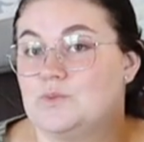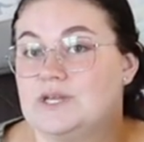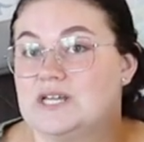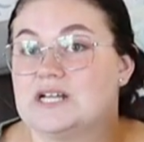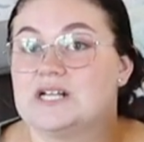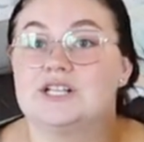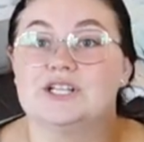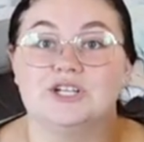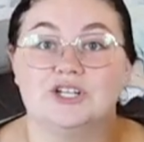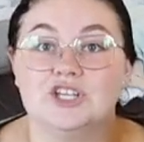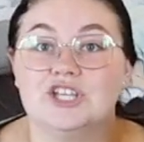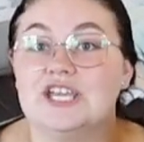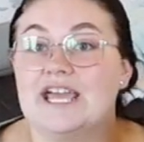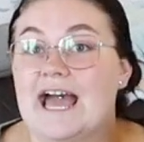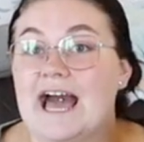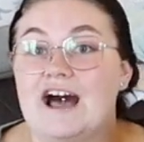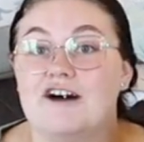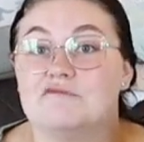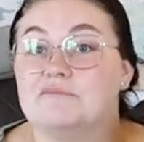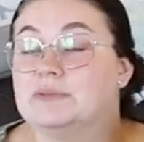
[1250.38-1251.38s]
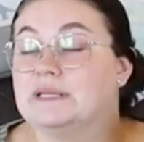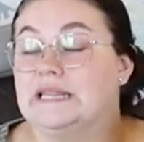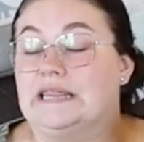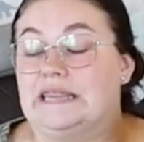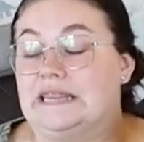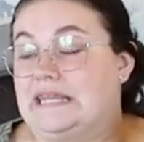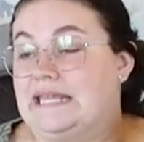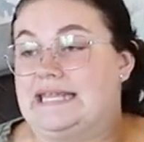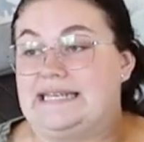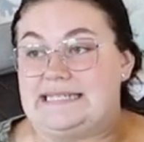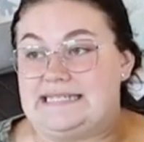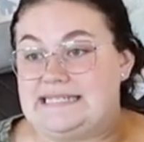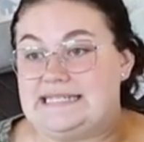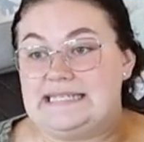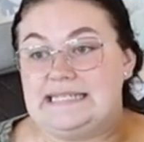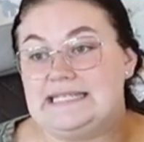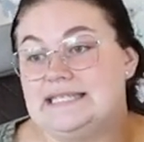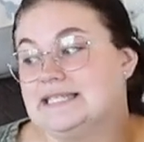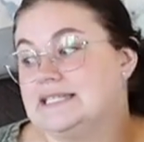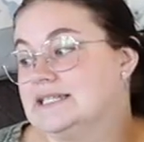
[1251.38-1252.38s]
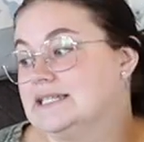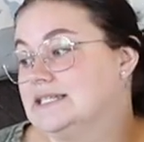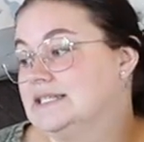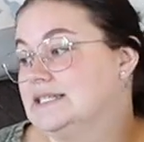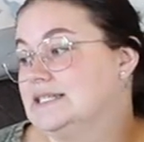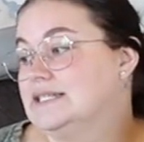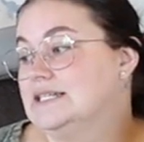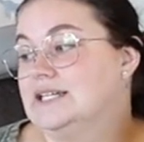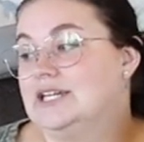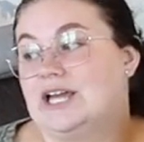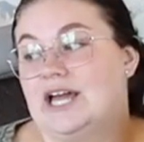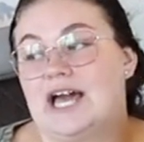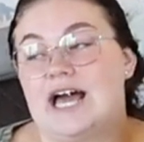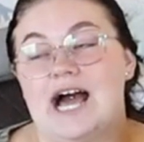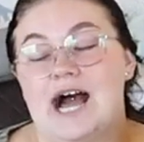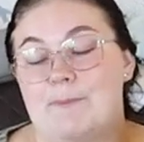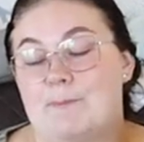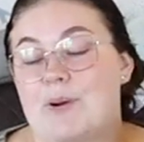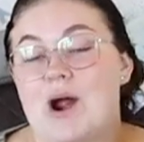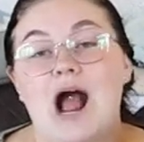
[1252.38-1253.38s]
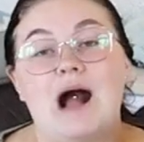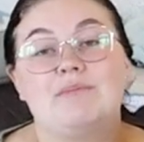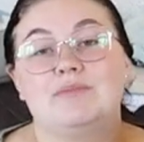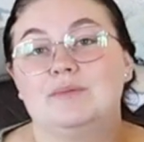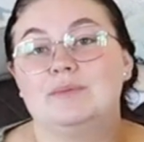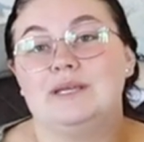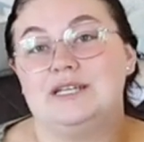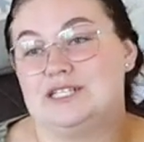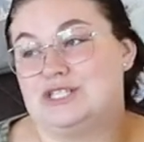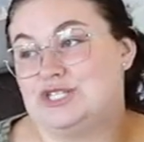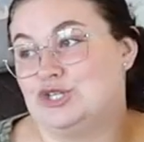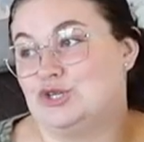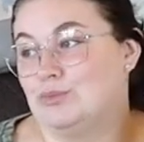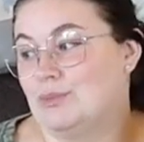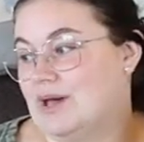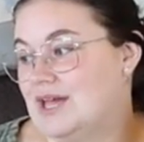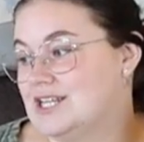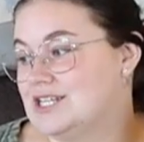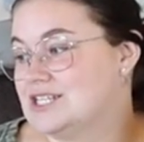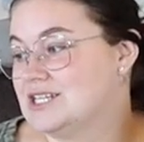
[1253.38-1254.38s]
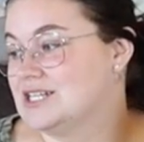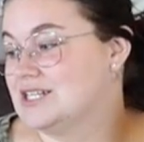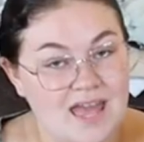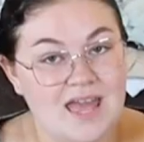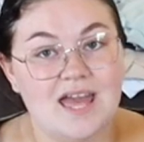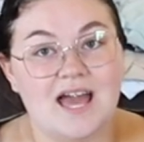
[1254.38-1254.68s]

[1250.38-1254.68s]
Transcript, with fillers: we clearly have plenty, probably too much.